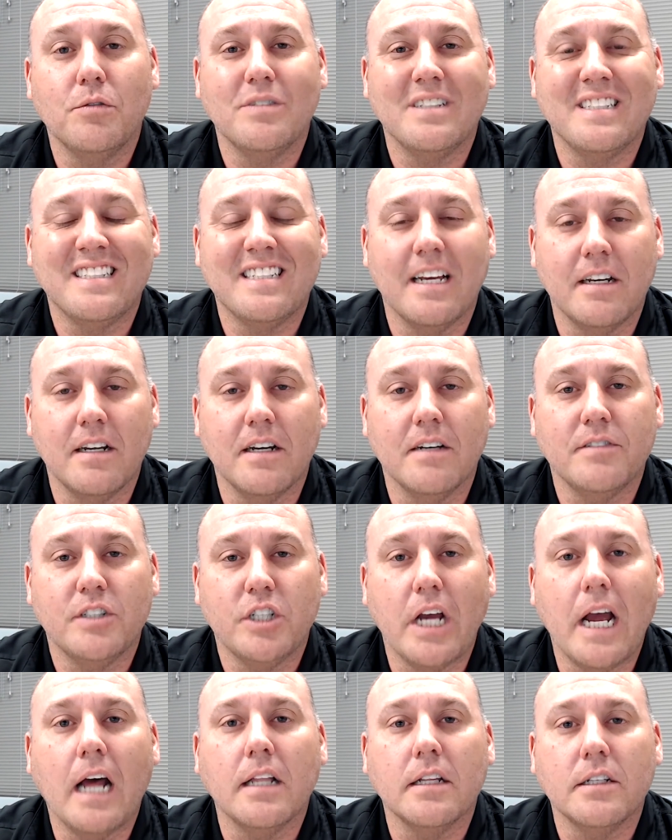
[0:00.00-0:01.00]
set of
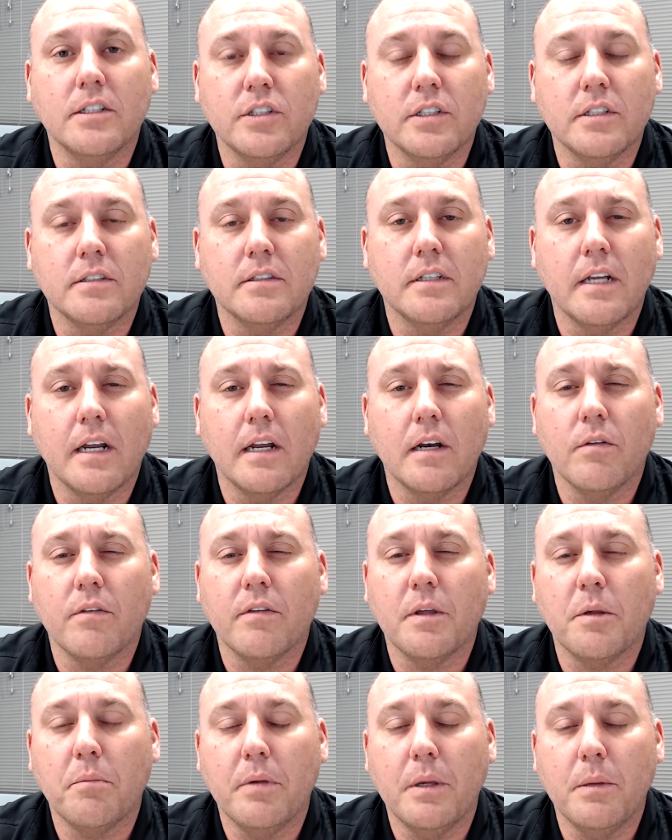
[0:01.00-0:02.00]
challenges that I don't
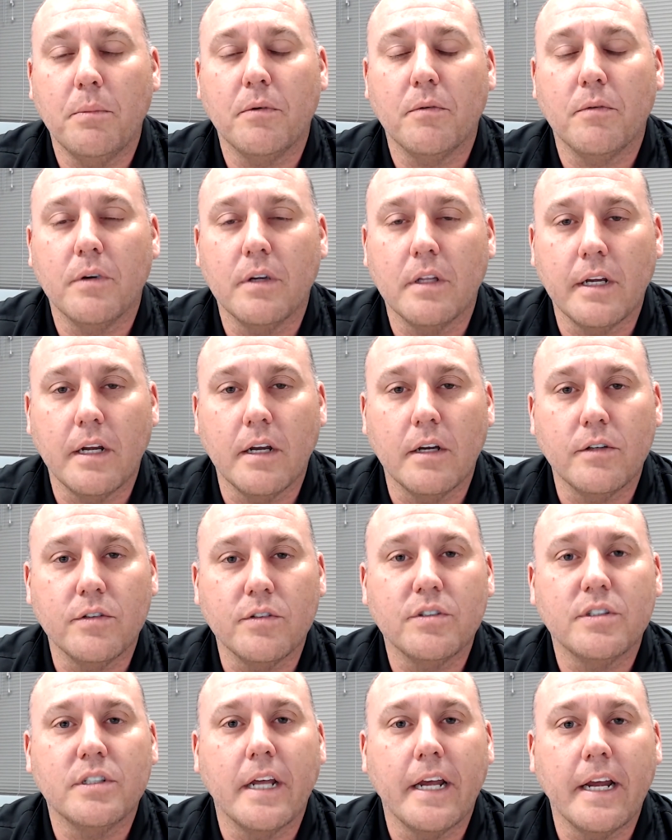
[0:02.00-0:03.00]
think people really
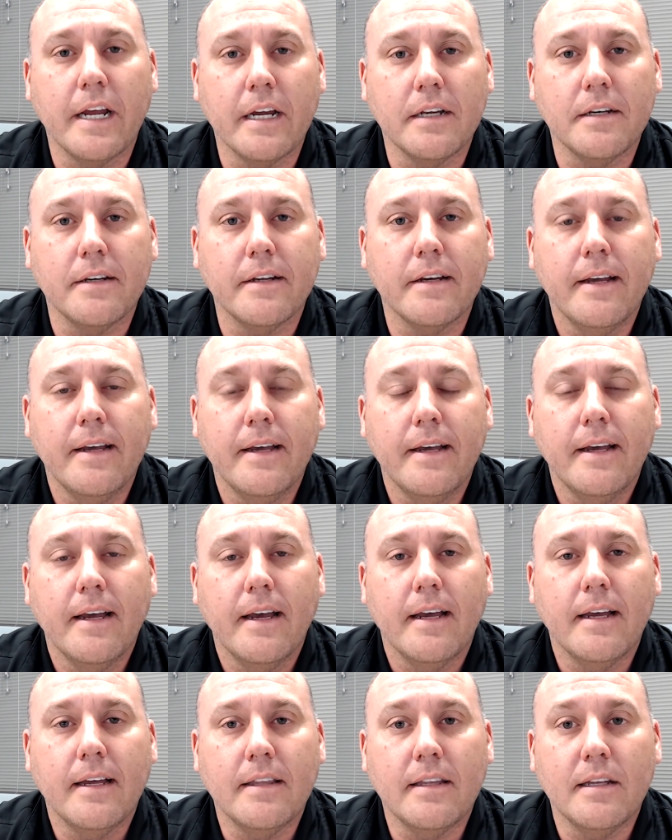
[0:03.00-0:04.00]
understand.
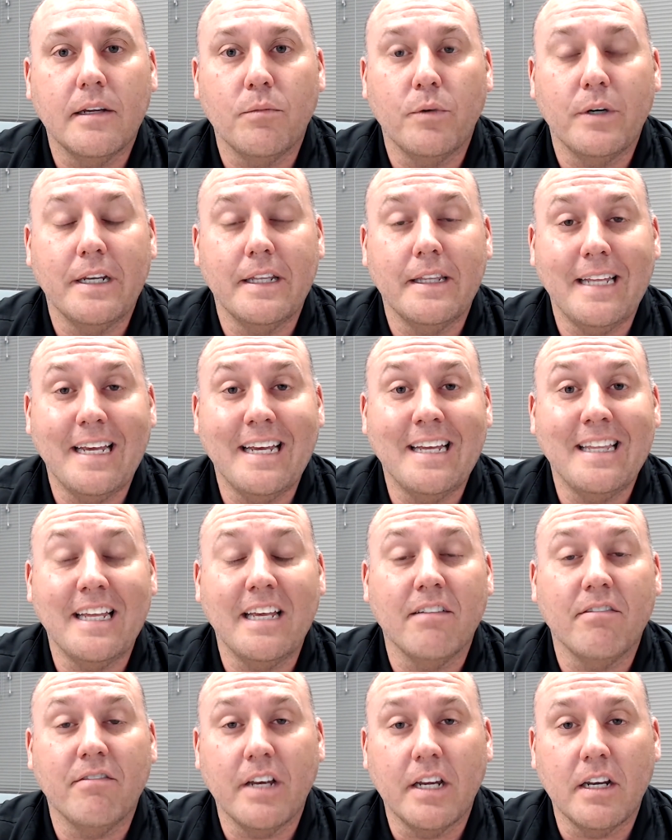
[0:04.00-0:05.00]
And then when in the
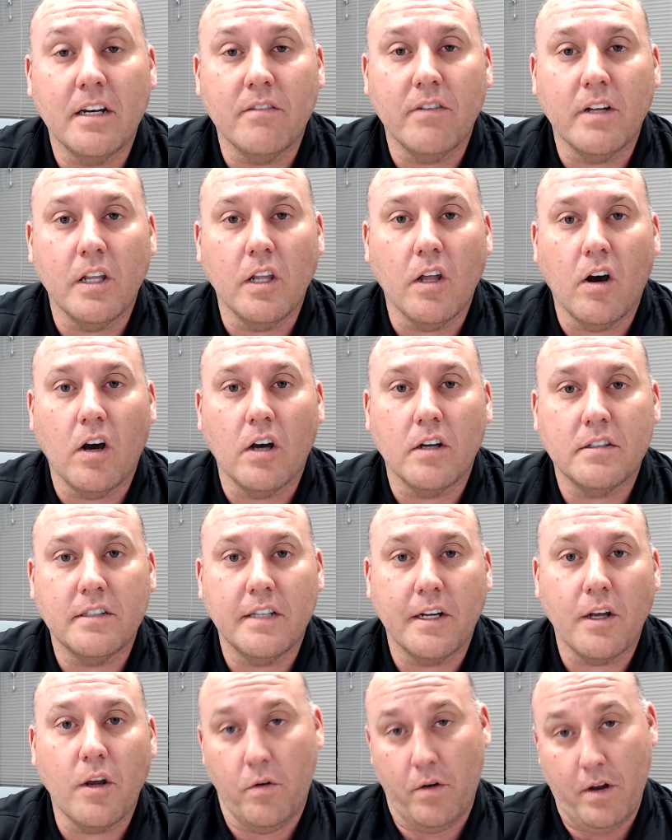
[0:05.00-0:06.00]
event of a loss,
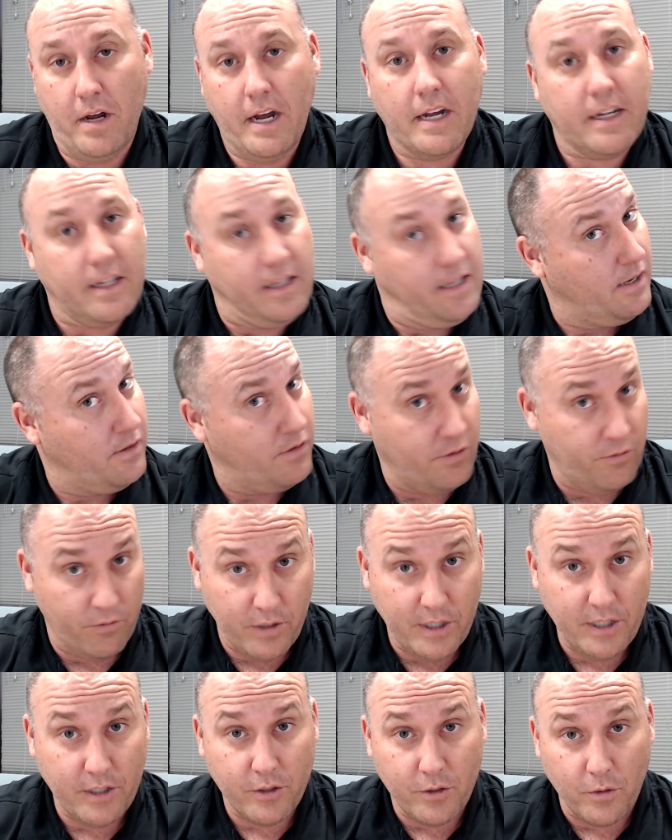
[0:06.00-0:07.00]
they go to iCloud to
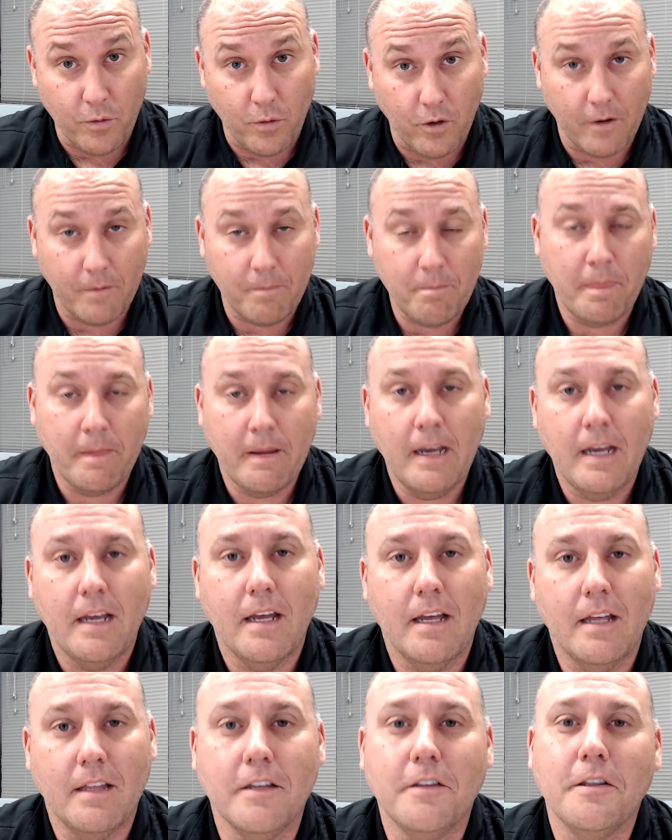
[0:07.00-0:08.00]
restore,
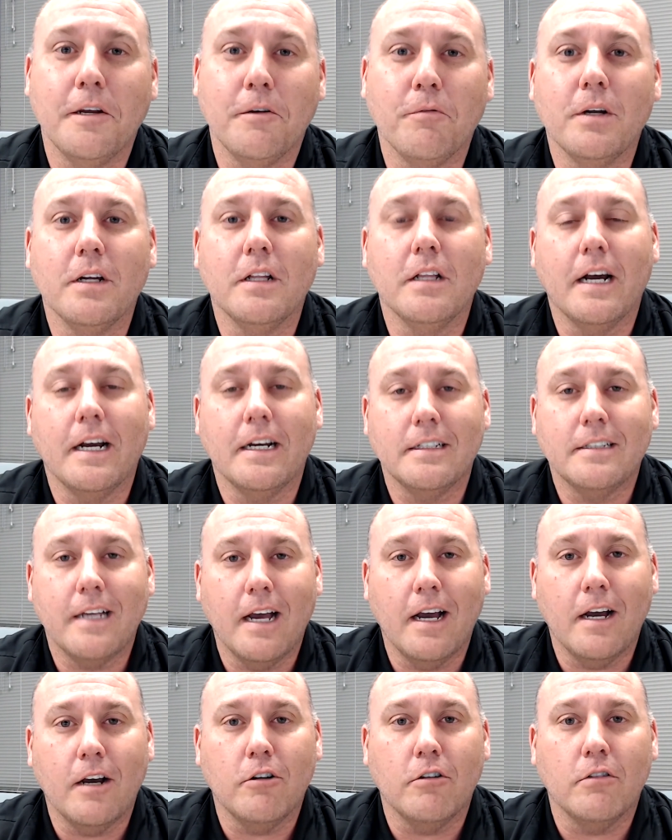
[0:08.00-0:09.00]
and then they realize
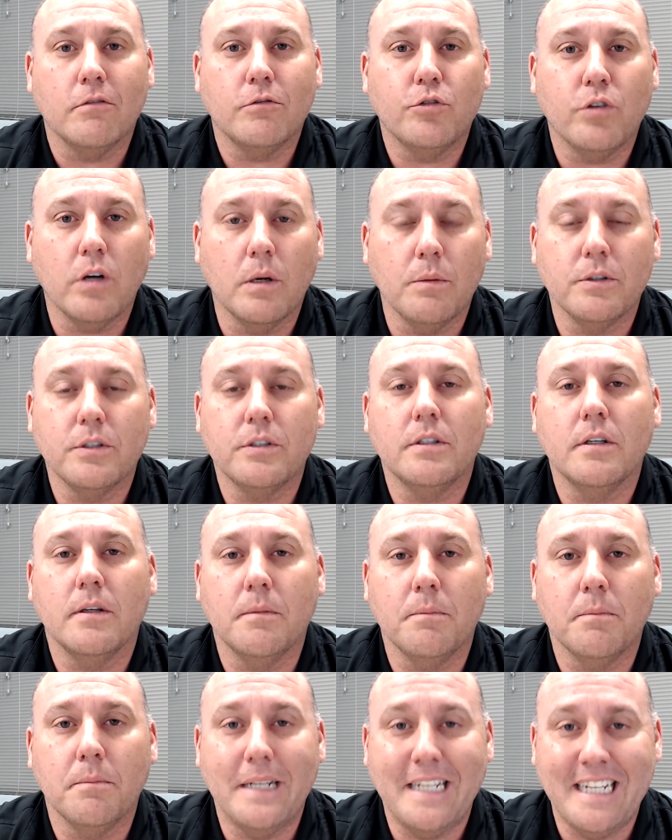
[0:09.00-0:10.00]
how
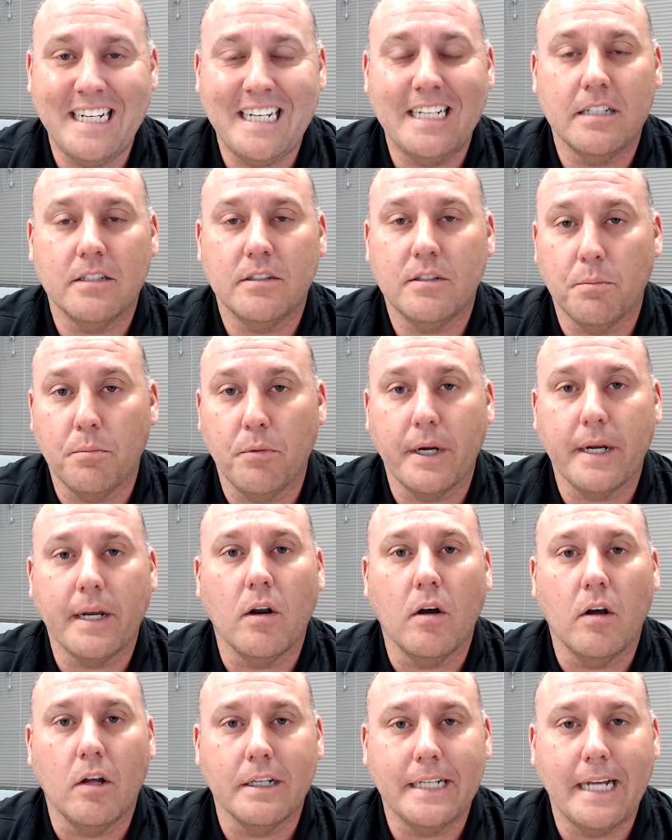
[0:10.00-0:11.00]
troublesome it is to bring it
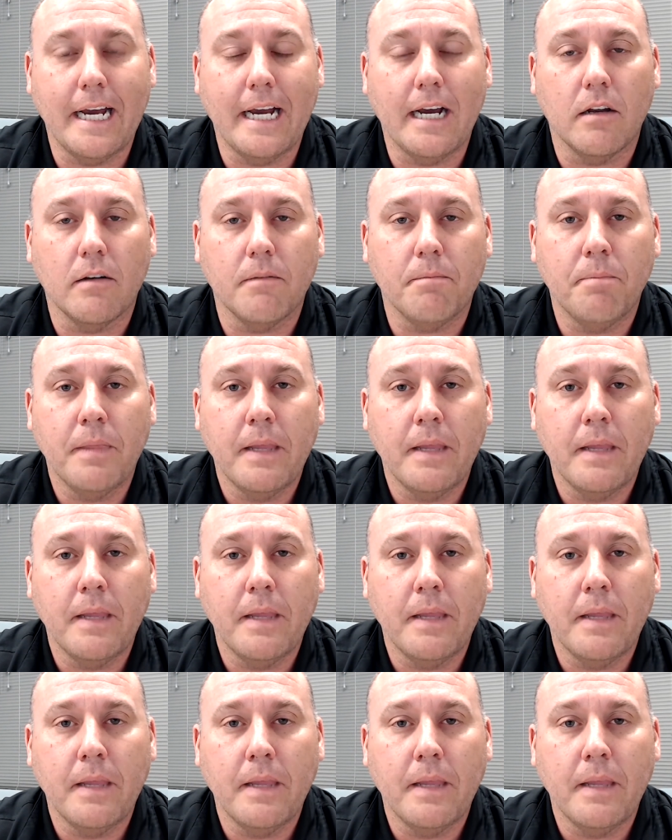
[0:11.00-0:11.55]
all down.